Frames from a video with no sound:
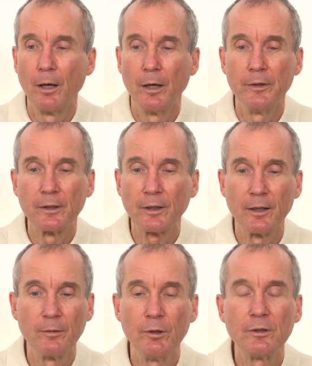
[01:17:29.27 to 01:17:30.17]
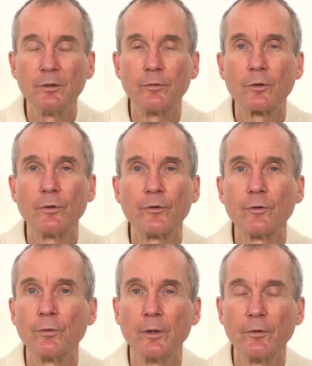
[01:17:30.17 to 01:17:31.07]
an incredibly difficult
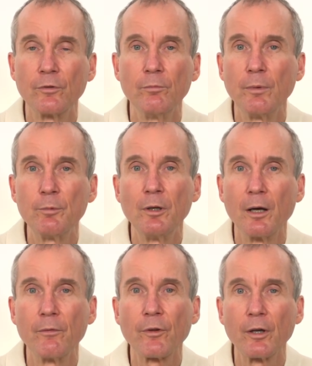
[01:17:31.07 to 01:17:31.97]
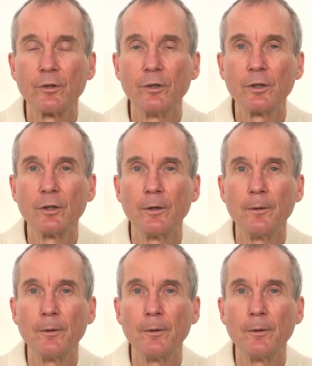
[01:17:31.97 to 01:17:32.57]
situation, maybe life-threatening,